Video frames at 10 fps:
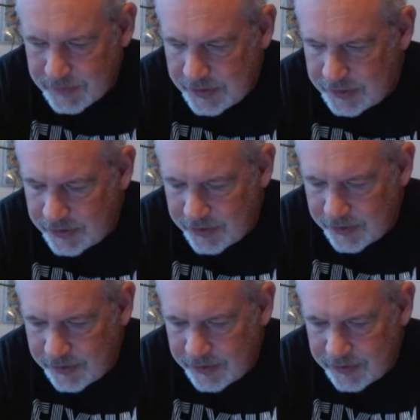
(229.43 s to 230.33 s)
She's
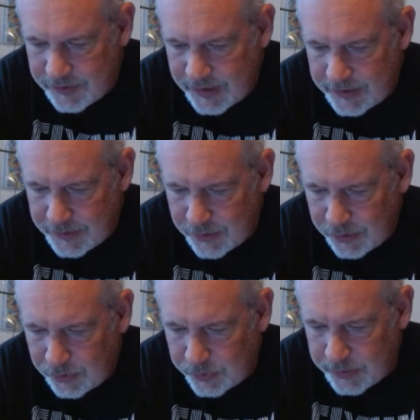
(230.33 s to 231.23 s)
just this
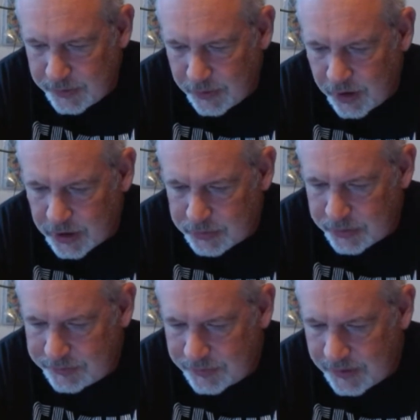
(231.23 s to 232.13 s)
ten-year-old weird,
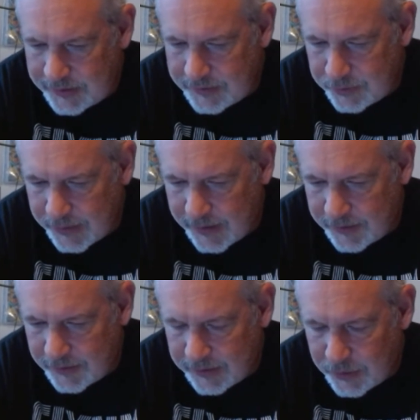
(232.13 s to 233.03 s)
awkward friend who
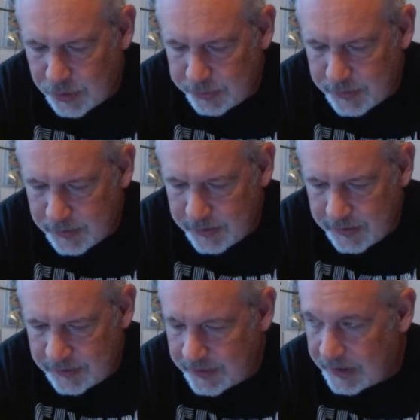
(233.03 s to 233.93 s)
has like no
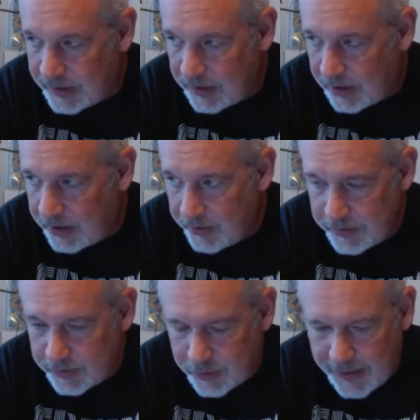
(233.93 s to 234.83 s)
abilities other
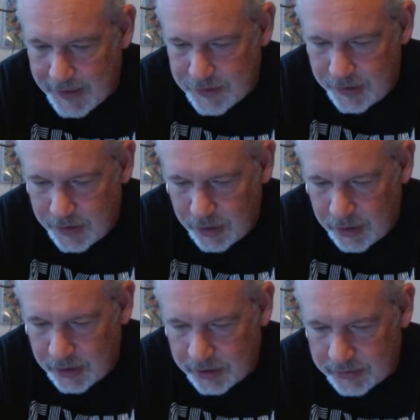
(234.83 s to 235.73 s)
than crashing a
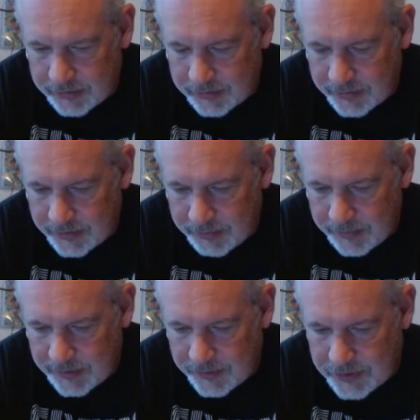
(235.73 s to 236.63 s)
car
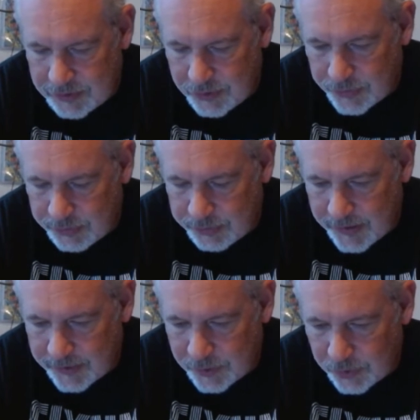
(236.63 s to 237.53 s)
because she drove the
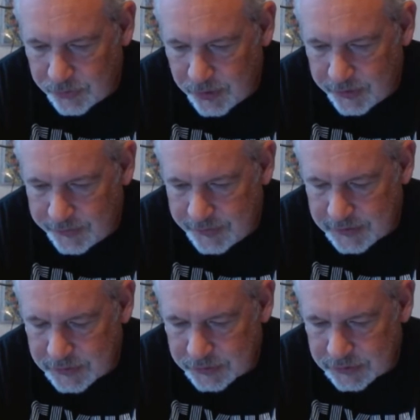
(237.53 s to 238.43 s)
bus over other
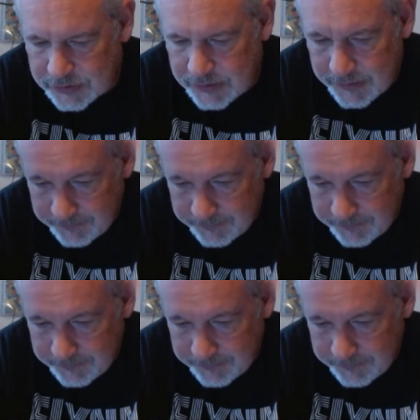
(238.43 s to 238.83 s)
vehicles.